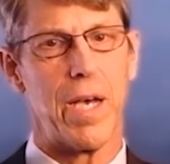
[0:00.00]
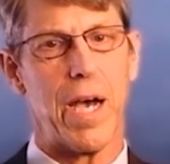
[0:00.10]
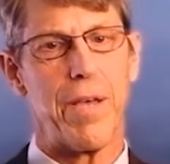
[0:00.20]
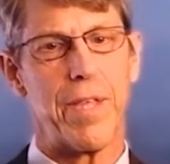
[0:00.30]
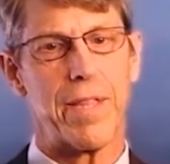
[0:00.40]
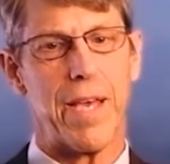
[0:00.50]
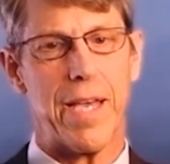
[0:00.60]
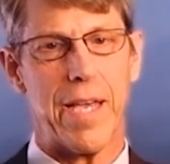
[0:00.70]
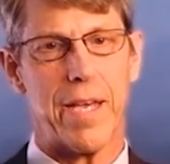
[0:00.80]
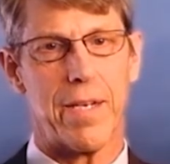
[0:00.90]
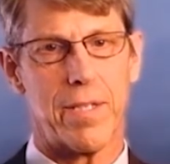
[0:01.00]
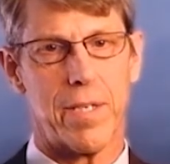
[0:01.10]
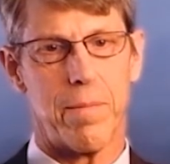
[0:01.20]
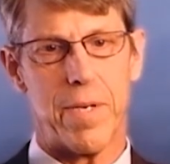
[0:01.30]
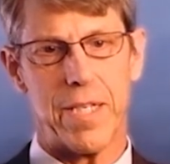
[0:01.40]
I think the hand is an
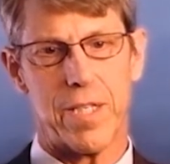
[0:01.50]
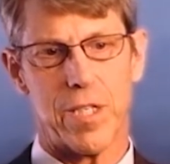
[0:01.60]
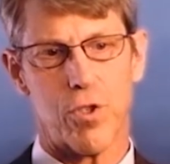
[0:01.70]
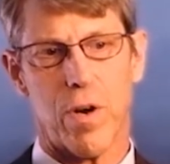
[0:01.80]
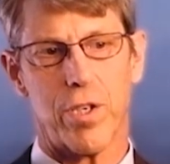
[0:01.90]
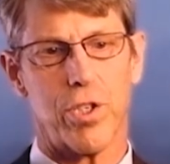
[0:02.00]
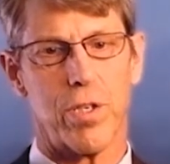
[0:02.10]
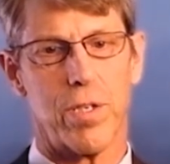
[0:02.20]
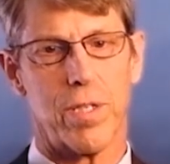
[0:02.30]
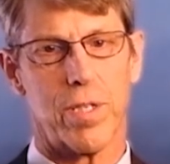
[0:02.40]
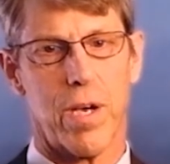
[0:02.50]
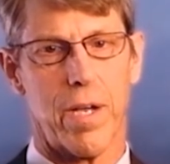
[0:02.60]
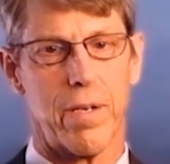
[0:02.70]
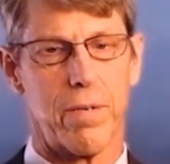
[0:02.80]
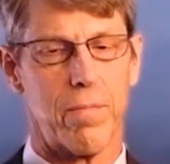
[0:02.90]
amazing structure. It's got
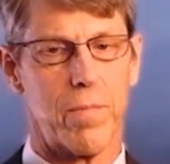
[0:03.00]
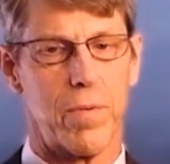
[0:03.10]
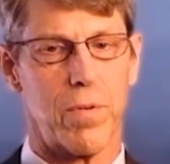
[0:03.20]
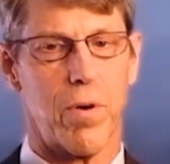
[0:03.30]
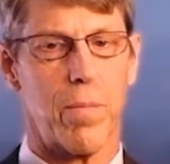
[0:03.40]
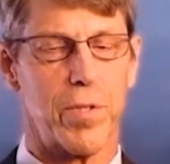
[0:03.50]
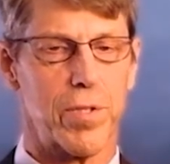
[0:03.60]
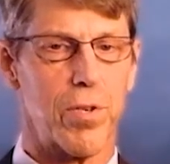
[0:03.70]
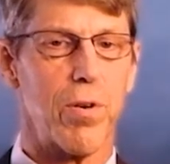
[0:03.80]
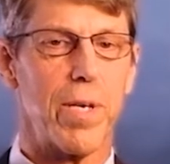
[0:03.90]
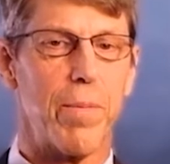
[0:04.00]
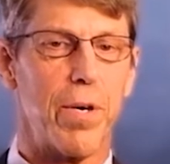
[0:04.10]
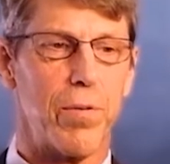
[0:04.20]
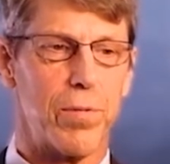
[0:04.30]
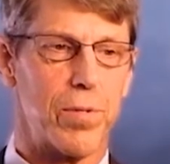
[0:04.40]
almost 30
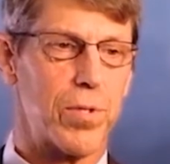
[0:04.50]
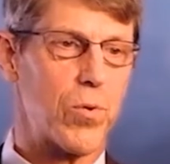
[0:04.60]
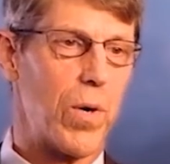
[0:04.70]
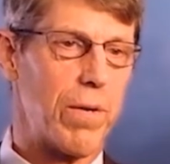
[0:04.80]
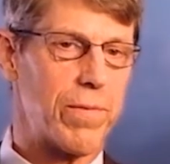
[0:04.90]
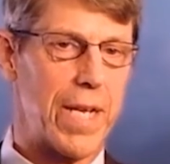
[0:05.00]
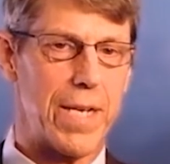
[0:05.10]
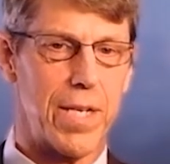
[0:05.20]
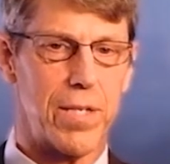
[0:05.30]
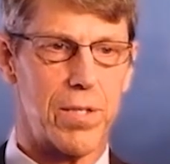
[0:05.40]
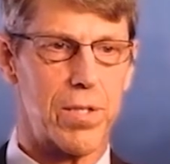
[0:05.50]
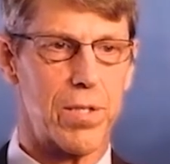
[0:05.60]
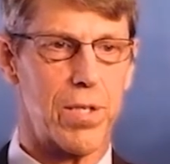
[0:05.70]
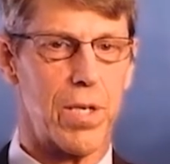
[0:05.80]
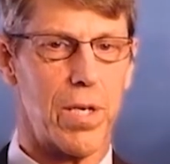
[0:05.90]
bones, 12 tendons,
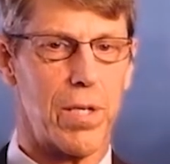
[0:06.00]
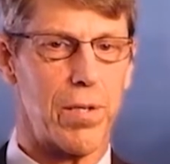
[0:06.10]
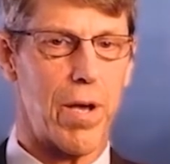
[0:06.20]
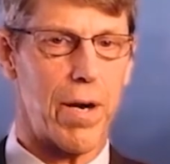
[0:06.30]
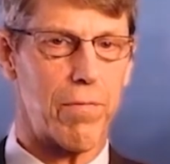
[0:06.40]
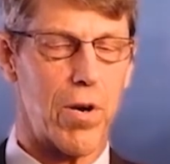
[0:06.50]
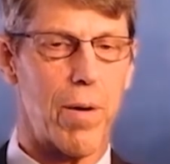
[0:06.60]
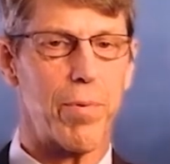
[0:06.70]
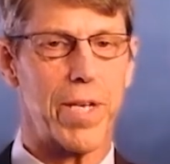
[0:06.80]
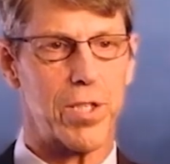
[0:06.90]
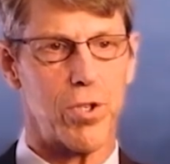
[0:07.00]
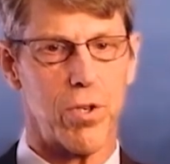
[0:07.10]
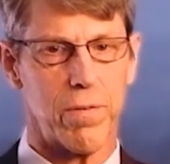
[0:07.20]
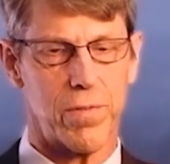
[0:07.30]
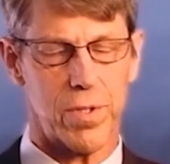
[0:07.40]
a lot of complex
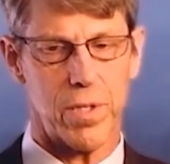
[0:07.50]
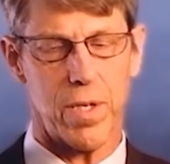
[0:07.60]
nerves.